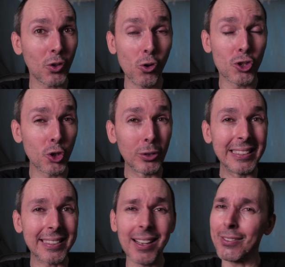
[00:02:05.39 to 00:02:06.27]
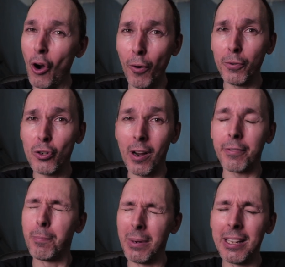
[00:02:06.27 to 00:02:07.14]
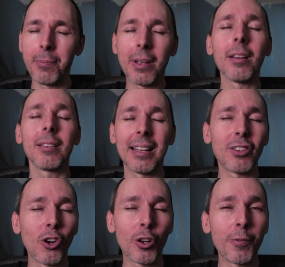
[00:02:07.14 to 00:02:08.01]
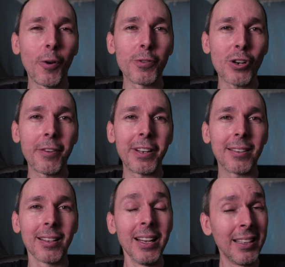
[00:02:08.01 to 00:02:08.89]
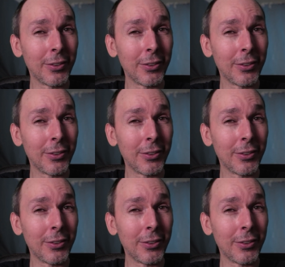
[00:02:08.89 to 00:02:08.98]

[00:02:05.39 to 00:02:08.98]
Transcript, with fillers: It's called Shooty Skies Overdrive, believe me, there's a lot of overdrive in it.